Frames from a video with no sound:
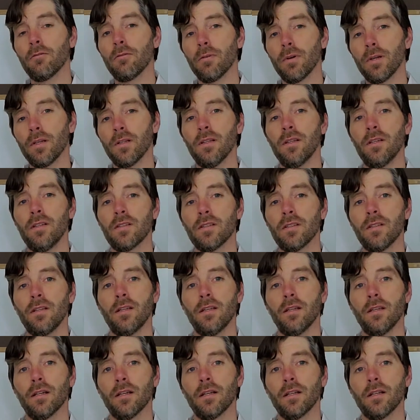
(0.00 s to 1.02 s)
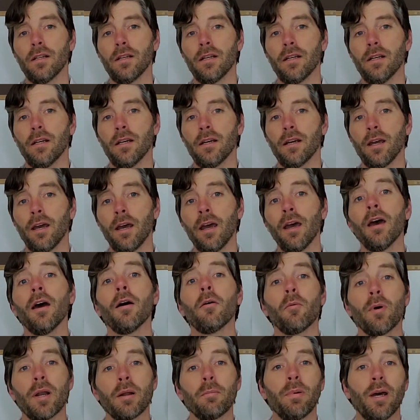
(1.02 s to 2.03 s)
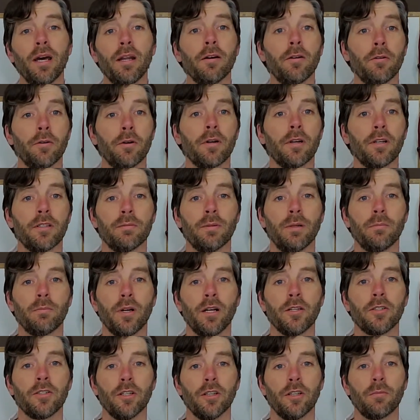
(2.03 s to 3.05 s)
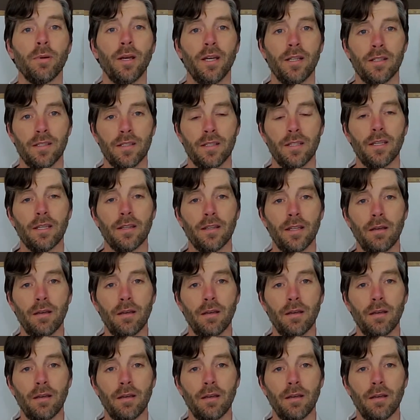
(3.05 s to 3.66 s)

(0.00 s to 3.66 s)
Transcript: really see in the clinic when a pet owner has been brushing their pet's teeth.